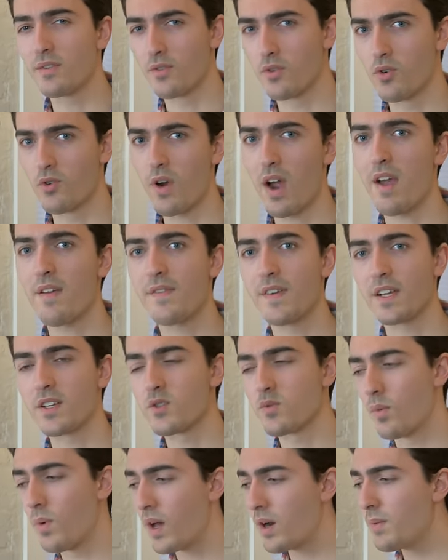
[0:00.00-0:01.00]
of
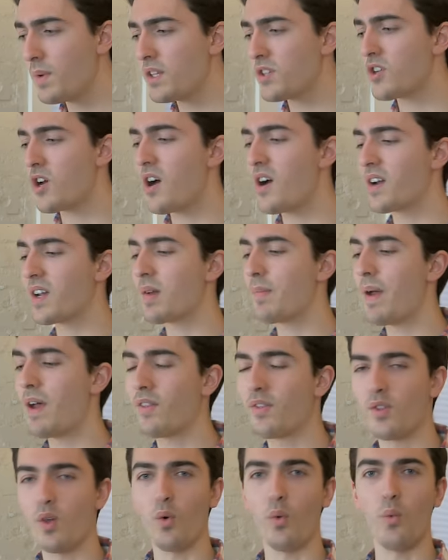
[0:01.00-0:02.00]
graphics, why don't we talk
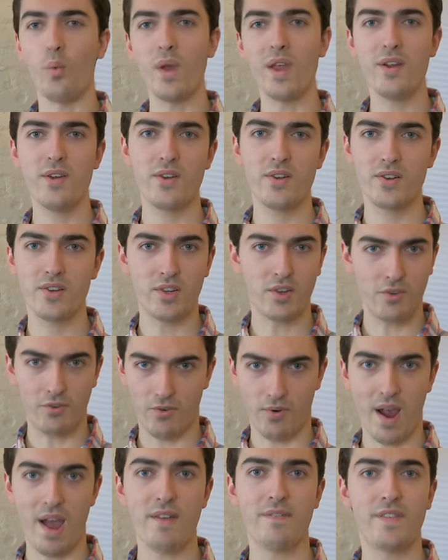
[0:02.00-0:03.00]
about the weird
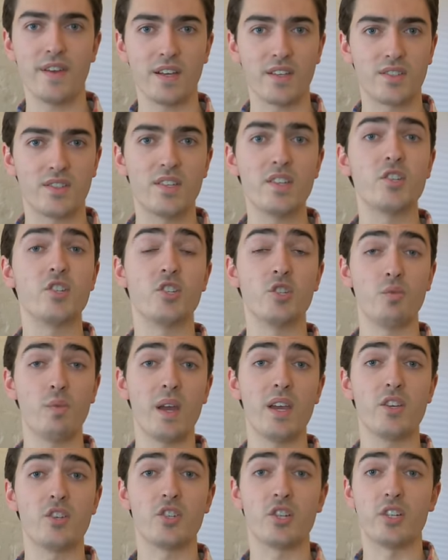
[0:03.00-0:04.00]
graphics
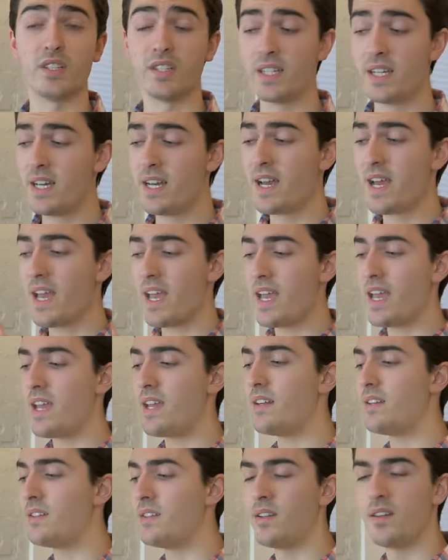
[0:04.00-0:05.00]
situation
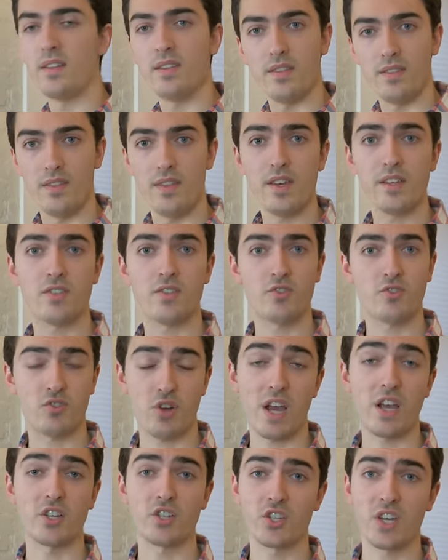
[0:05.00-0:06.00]
in this
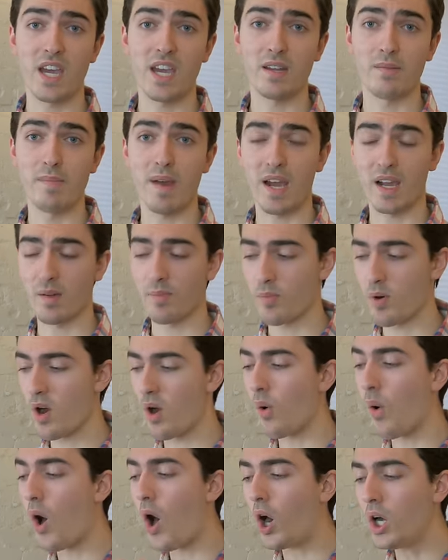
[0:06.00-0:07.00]
trash can Mac
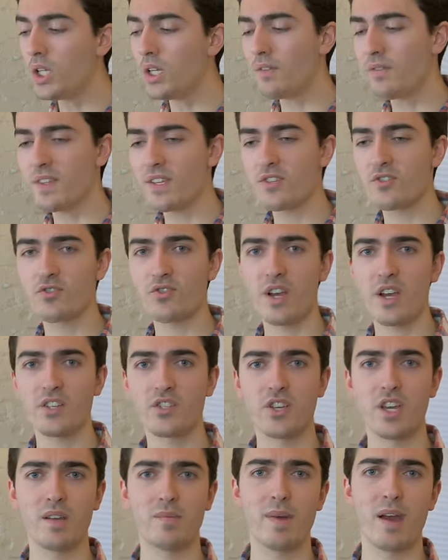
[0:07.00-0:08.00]
Pro. All of these
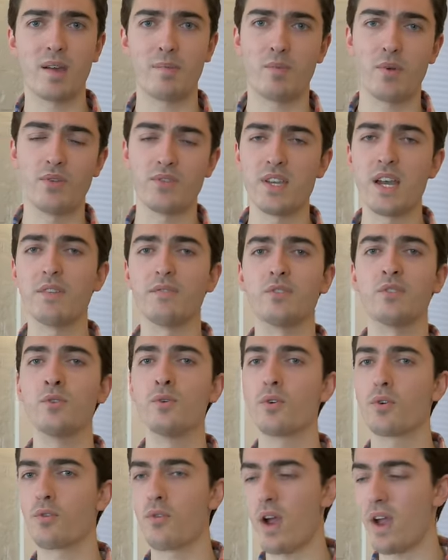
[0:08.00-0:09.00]
trash can Mac Pros have
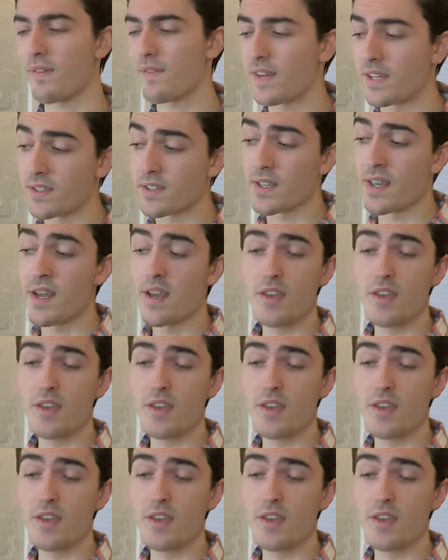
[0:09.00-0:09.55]
dual graphics.